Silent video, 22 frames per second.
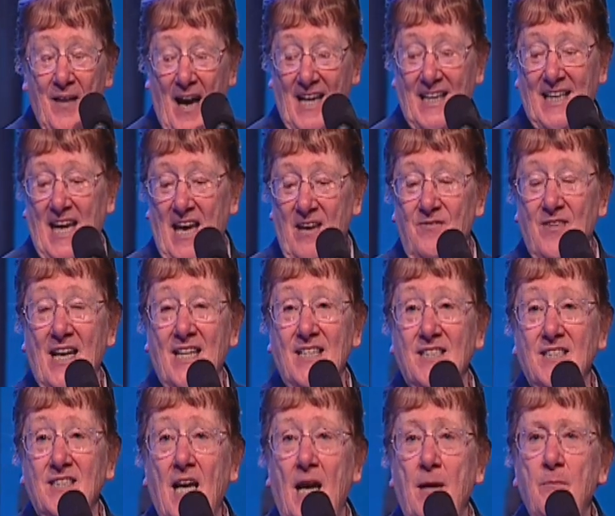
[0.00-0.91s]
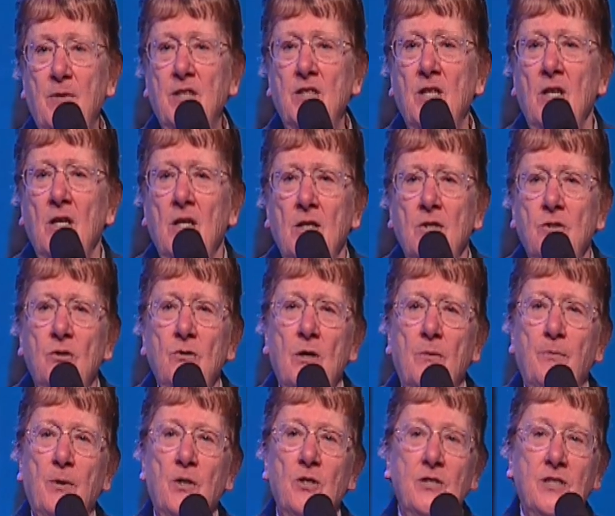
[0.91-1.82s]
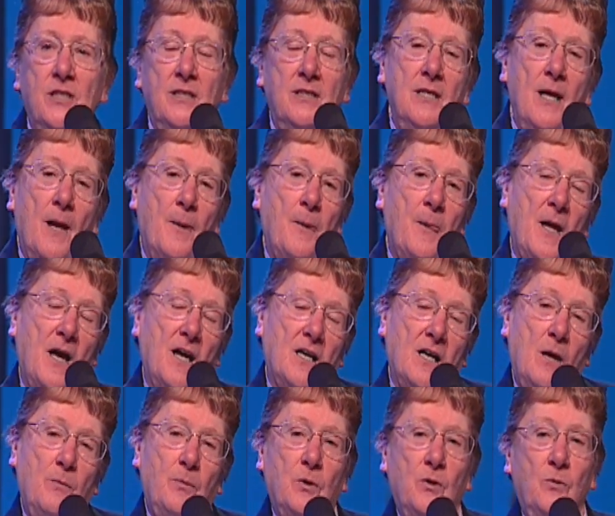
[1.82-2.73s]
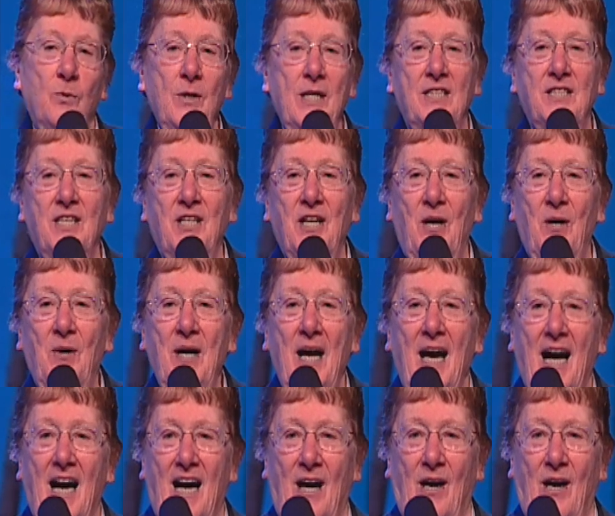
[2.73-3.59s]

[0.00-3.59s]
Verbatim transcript: I gave that assignment to a person couple of weeks ago,